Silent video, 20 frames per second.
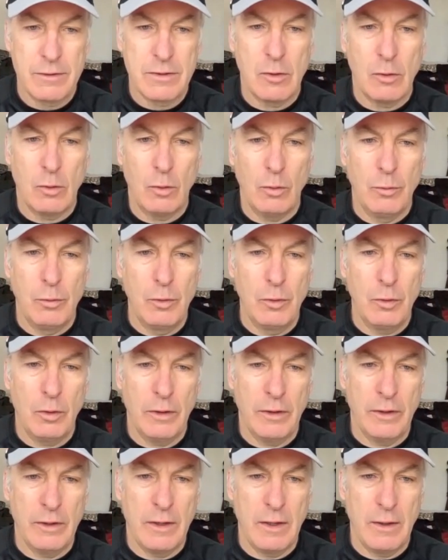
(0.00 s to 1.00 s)
an old rule
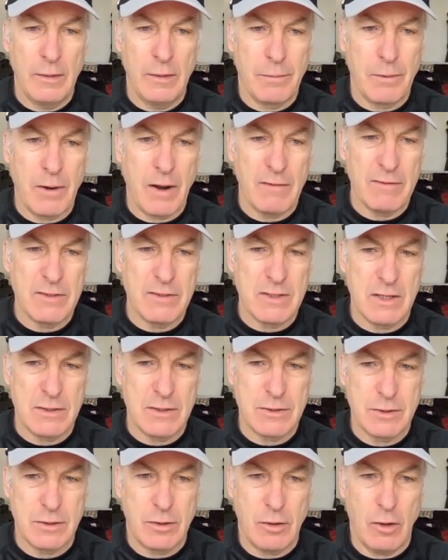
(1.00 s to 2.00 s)
in
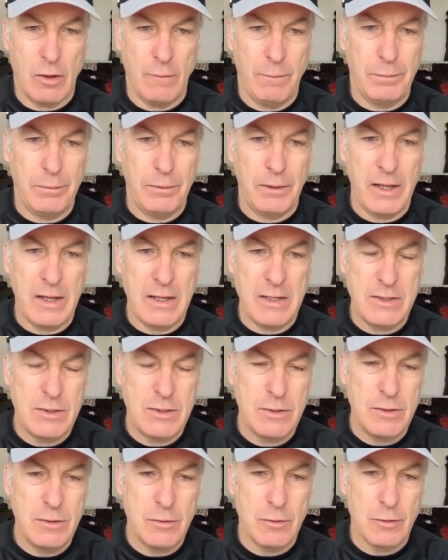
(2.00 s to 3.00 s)
improvisation called play to
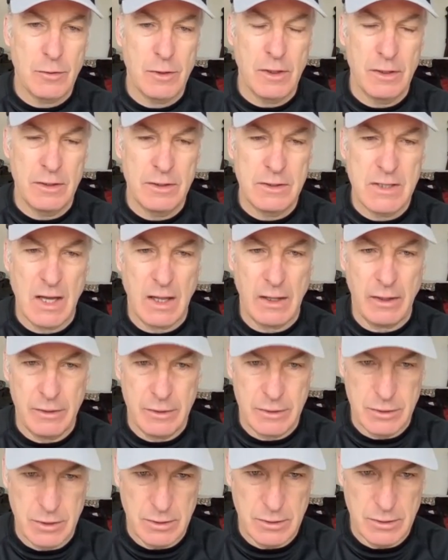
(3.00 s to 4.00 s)
your
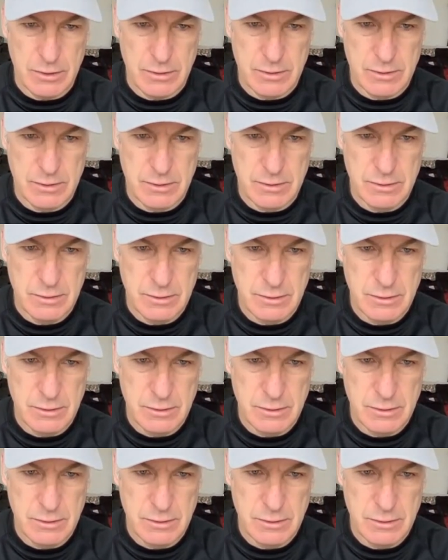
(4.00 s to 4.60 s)
intelligence,